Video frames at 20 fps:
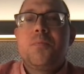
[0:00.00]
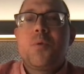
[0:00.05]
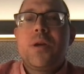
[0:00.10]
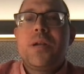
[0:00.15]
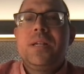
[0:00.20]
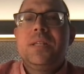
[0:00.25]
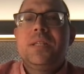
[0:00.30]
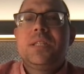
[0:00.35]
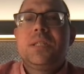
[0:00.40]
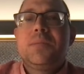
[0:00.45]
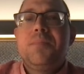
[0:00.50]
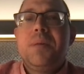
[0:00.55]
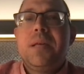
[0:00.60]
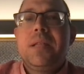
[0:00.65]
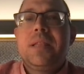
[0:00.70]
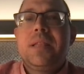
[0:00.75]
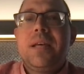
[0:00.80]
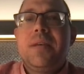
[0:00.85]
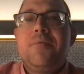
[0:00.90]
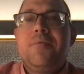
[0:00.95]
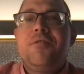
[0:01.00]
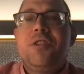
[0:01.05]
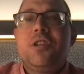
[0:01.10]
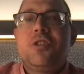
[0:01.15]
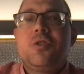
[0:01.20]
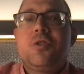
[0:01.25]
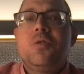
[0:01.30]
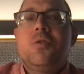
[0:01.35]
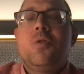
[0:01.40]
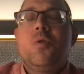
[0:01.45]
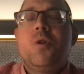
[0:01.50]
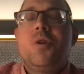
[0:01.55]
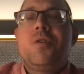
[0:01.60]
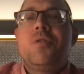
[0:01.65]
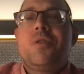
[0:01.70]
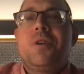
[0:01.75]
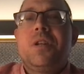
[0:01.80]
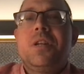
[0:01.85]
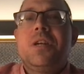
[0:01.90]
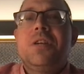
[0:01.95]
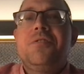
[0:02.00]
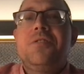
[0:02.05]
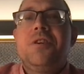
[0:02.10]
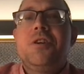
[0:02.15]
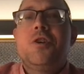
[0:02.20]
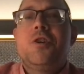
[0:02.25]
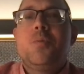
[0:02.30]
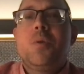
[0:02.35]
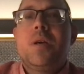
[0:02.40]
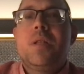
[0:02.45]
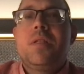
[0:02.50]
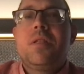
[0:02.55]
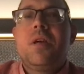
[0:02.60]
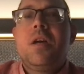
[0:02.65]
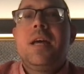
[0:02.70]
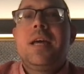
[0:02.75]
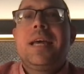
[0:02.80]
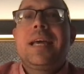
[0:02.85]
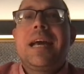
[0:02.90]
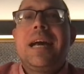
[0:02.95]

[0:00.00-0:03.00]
Braden Smith and Fletcher Lawyer are going to deal with